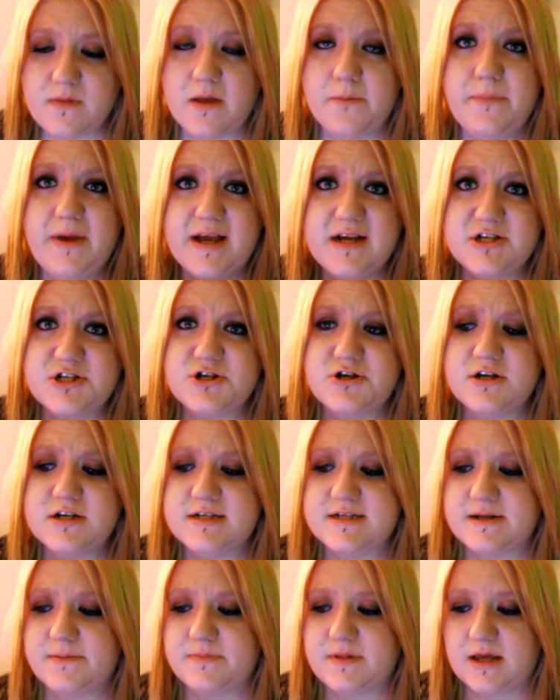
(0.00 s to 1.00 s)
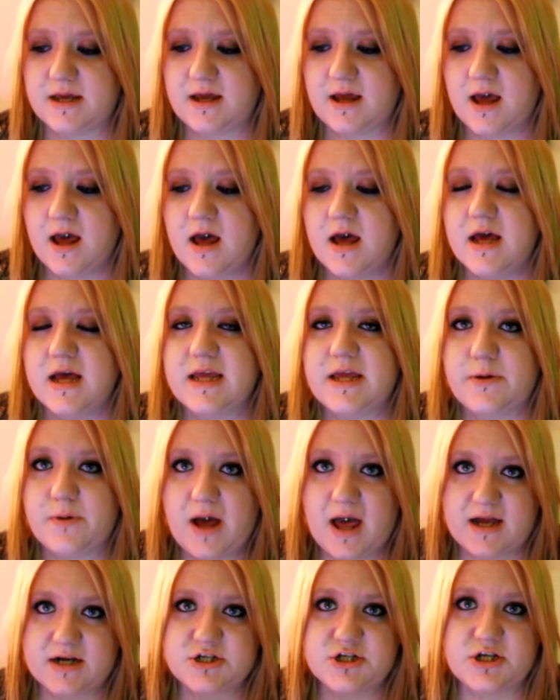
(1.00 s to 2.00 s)
make sure it's something you
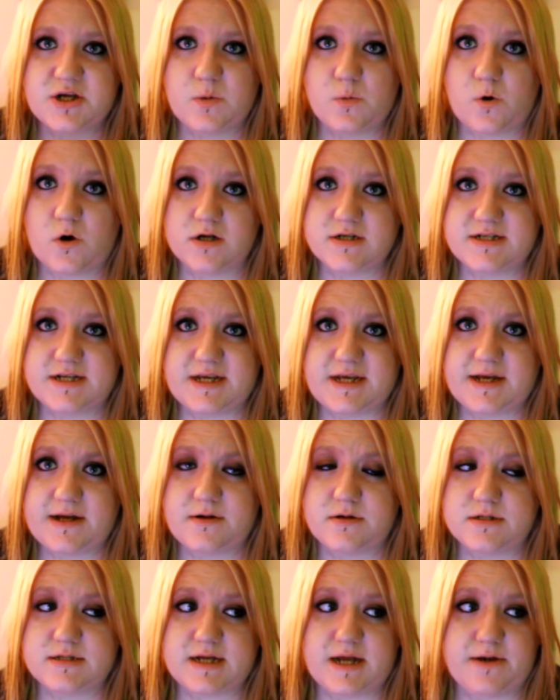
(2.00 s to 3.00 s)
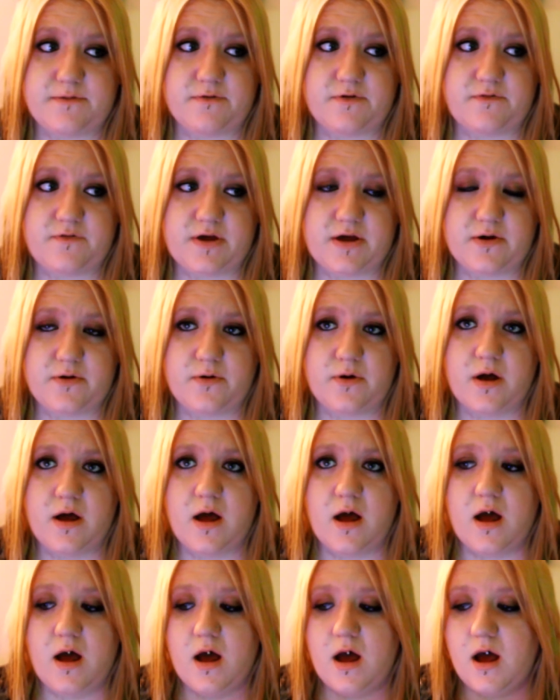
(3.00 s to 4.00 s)
actually want to use and review.
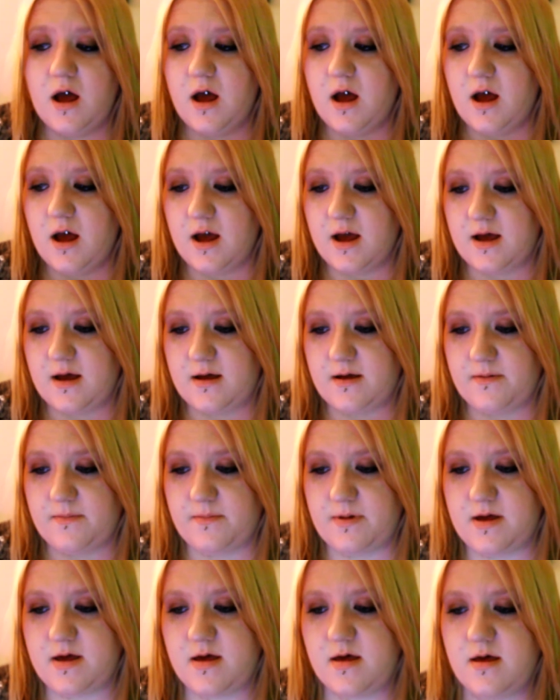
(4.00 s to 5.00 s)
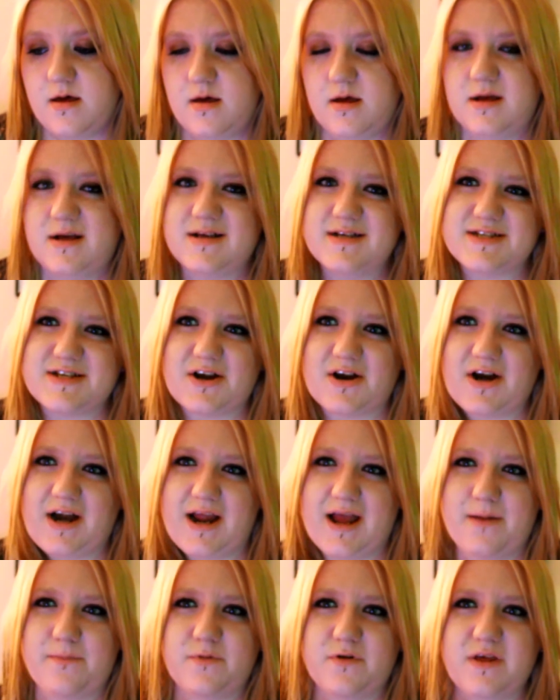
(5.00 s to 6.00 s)
Sorry,
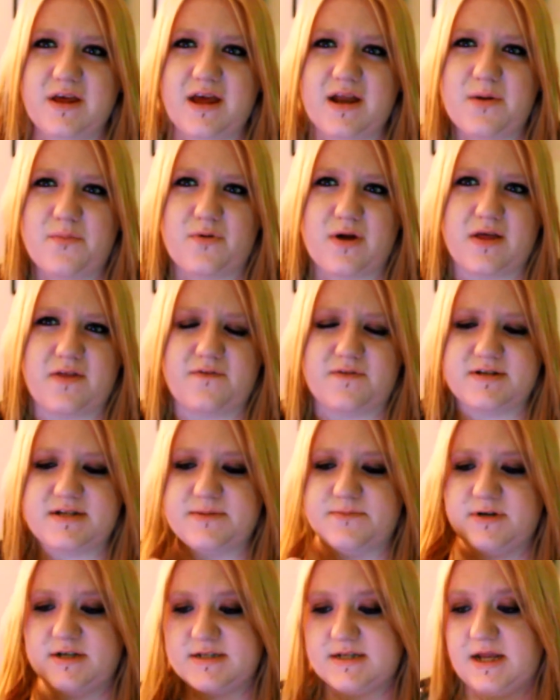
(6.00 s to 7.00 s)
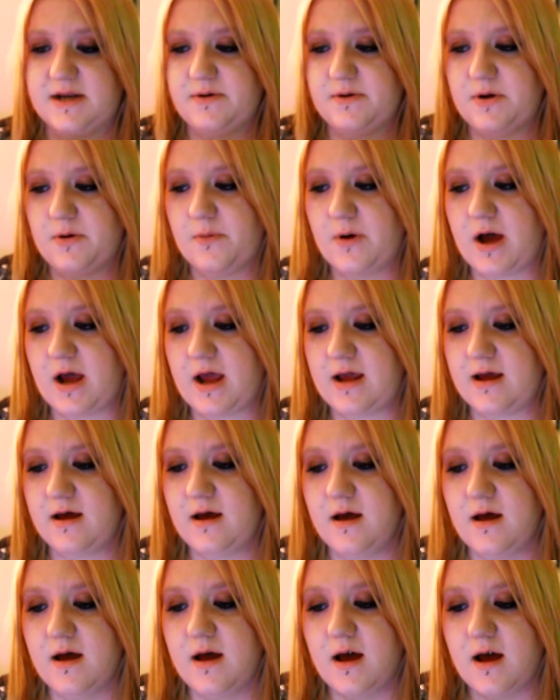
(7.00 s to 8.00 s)
I'm really out of breath for some reason. I don't know why.
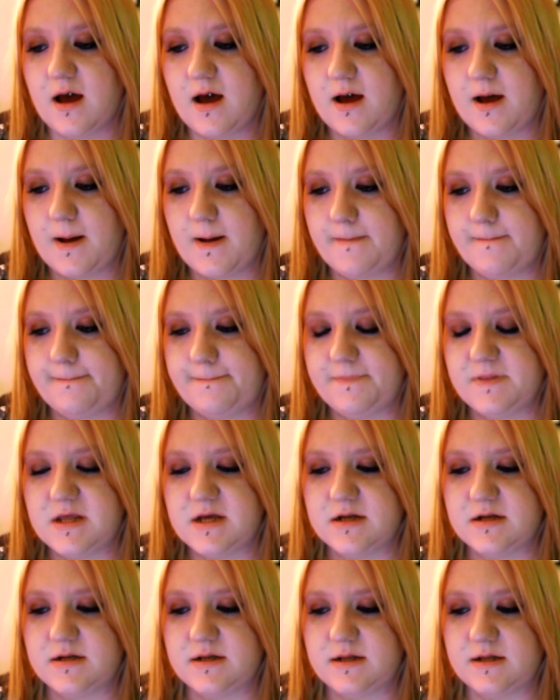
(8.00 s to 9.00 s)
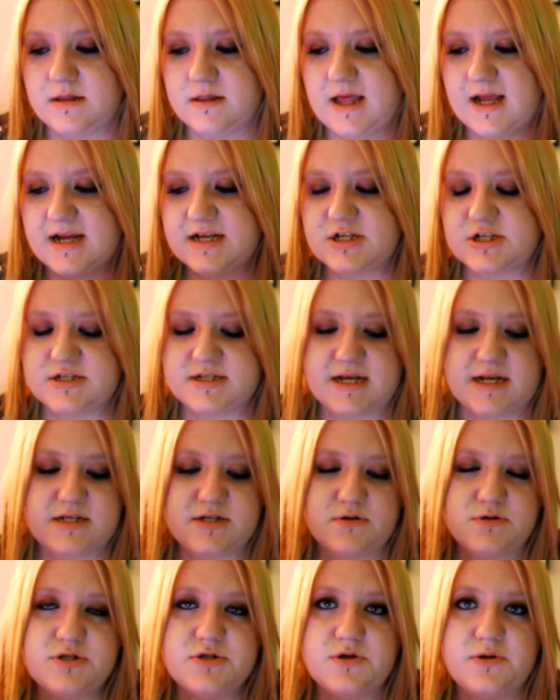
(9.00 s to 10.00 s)
Like I just said,
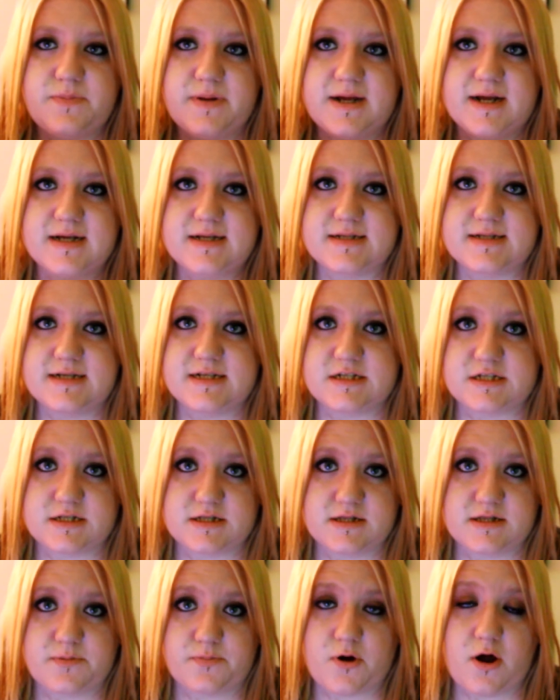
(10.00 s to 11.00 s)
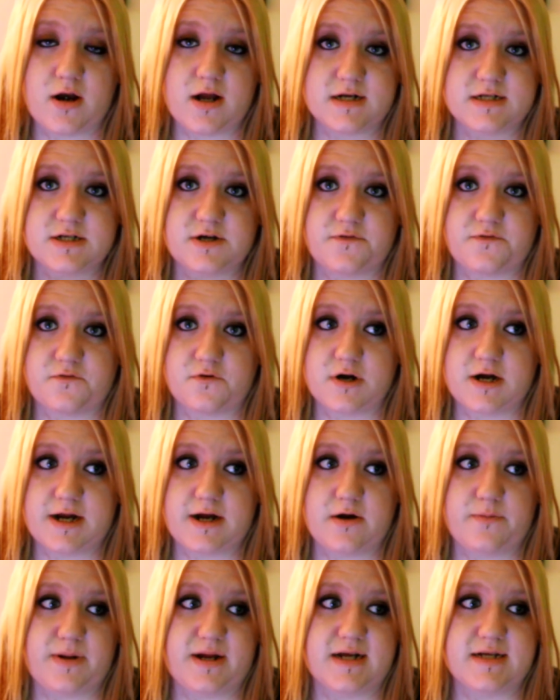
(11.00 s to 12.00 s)
don't do it because the products are free
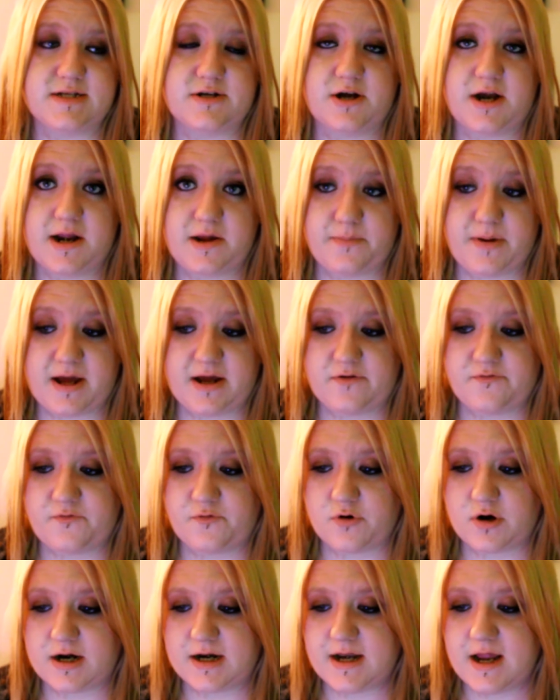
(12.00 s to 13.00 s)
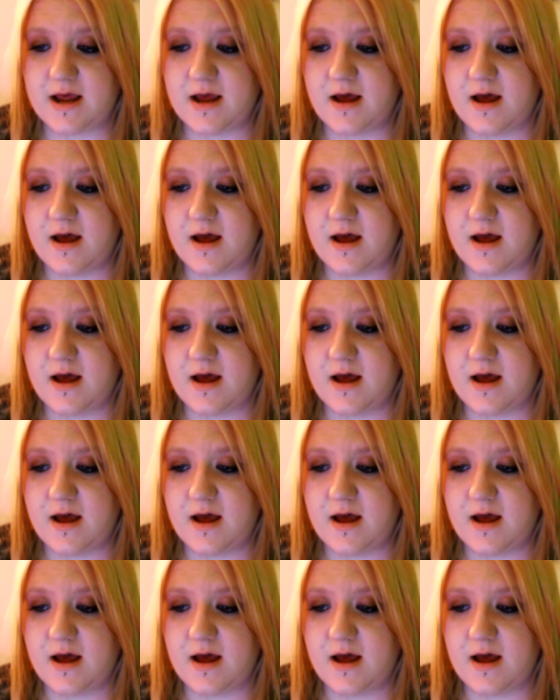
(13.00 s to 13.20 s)
or because you're getting paid for it.